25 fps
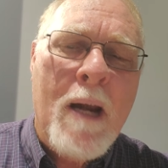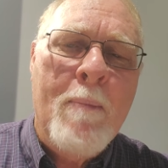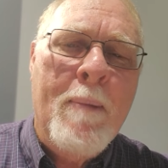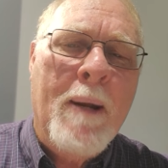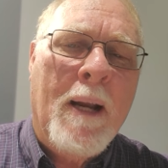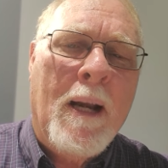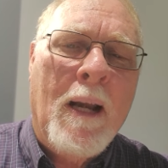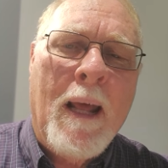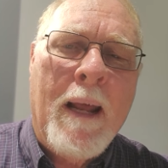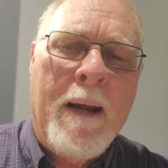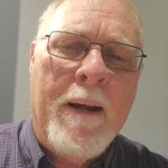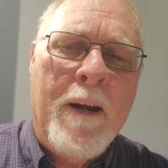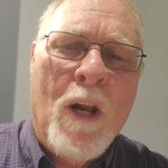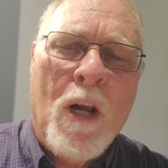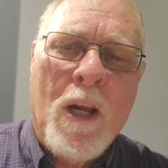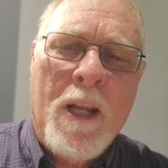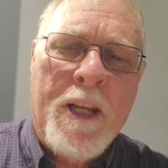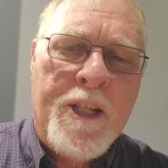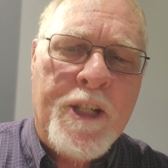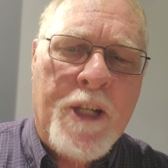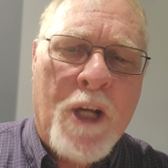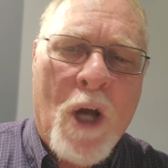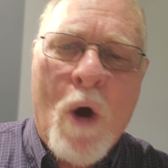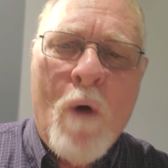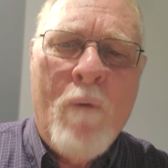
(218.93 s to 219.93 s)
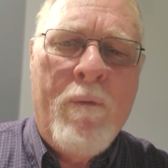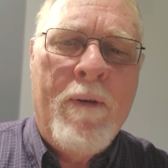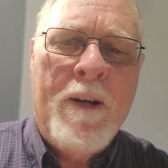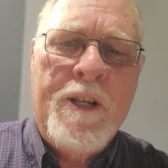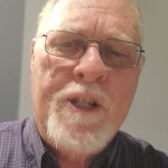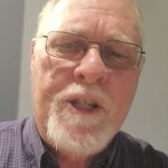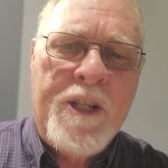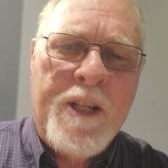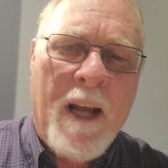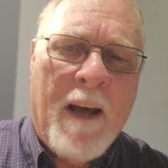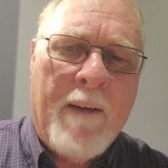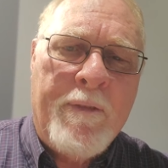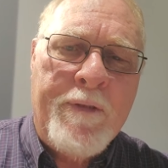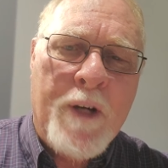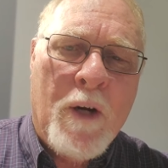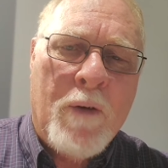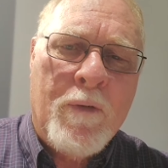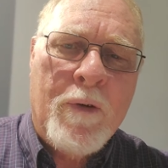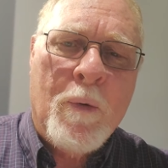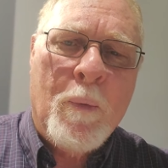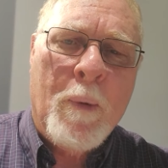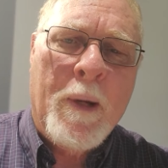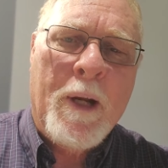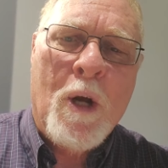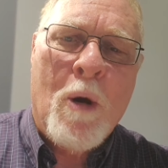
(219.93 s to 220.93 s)
I'd be glad when all this COVID stuff's
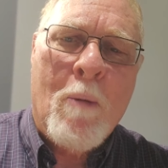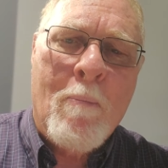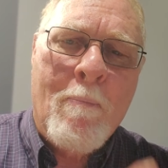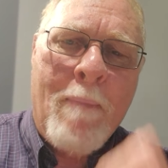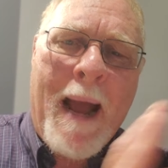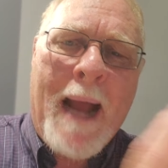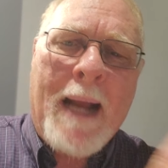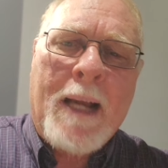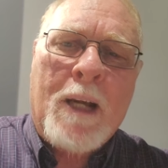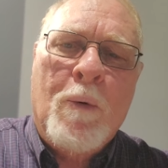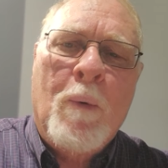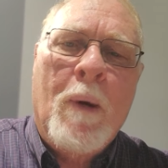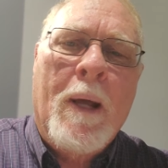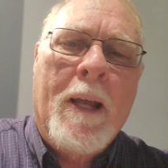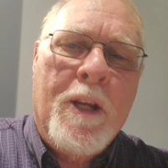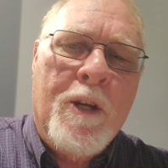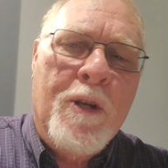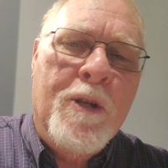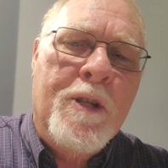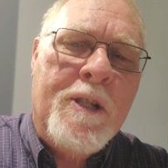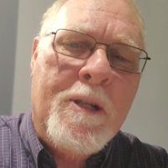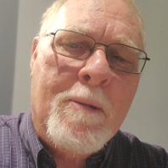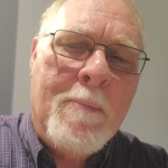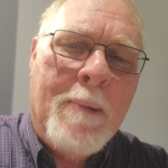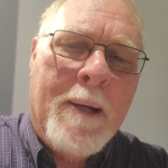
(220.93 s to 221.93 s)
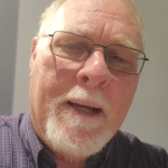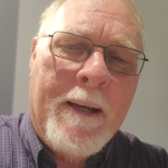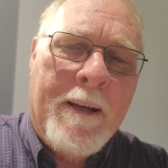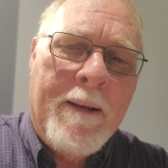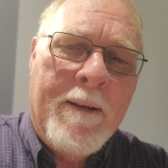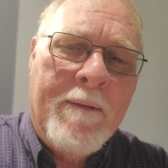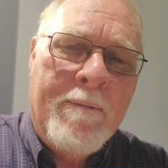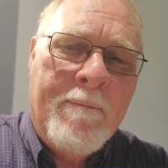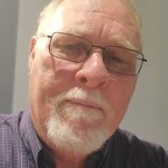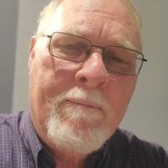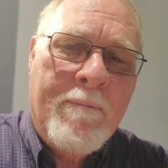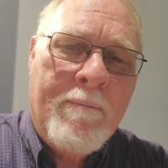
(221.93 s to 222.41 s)
over and we can go back to where it used to be?